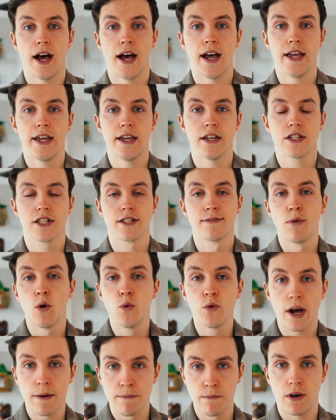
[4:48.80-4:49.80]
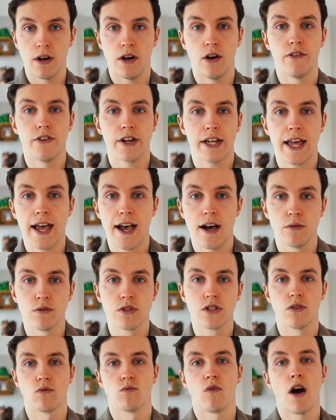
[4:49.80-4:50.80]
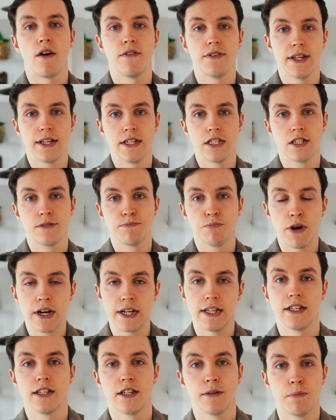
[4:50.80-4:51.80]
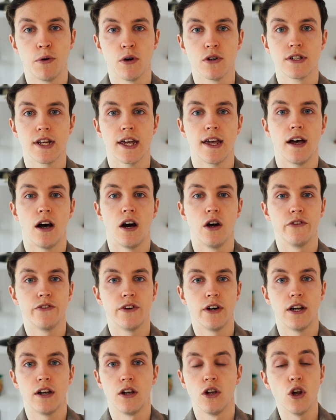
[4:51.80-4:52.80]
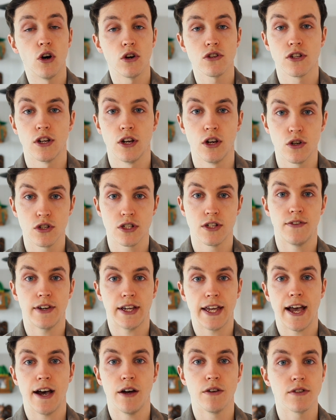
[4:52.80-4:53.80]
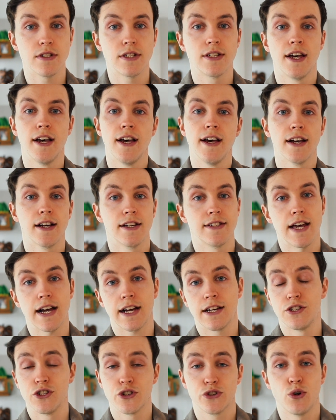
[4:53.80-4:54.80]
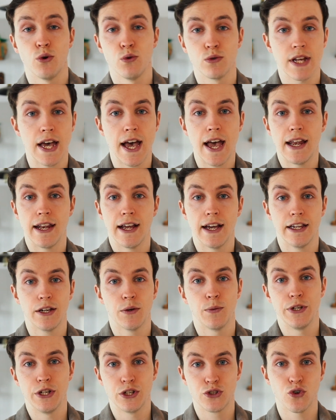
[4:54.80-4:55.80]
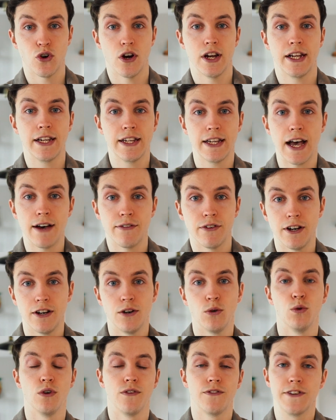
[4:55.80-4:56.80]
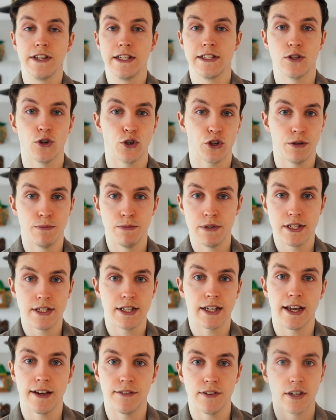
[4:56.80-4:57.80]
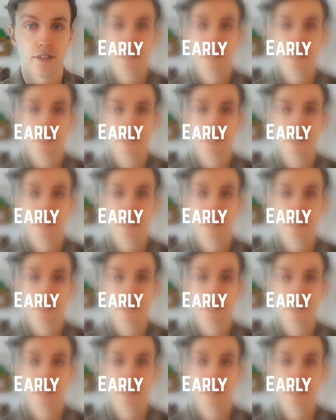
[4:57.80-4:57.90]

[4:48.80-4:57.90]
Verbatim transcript: a small number of accounts rather than spreading the deposit over lots and lots of accounts because that can just cause a headache when you're trying to gather all of these documents together.